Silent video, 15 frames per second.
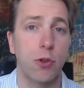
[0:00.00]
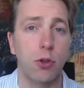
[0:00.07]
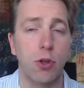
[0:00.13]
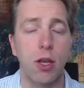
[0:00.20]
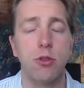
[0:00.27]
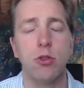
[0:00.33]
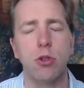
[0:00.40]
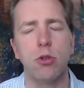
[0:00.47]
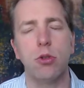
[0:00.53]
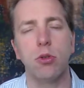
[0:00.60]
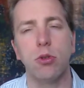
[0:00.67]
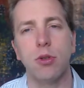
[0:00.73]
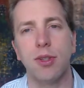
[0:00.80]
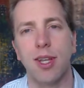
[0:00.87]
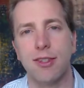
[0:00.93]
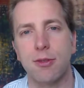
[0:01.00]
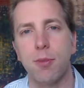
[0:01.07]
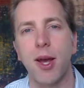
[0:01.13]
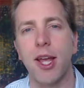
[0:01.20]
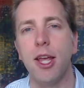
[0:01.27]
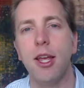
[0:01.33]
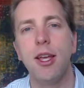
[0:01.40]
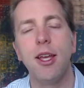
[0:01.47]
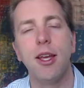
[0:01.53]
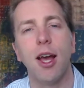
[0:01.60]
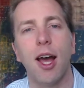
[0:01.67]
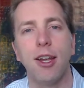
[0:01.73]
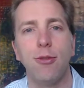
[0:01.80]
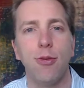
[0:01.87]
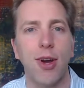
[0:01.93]
Okay, so that's my
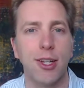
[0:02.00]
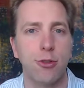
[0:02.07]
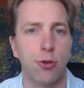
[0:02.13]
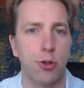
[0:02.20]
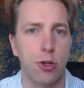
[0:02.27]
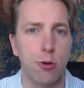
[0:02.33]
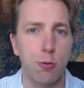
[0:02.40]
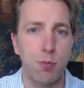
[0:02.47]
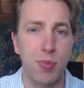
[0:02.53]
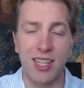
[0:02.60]
advice for you.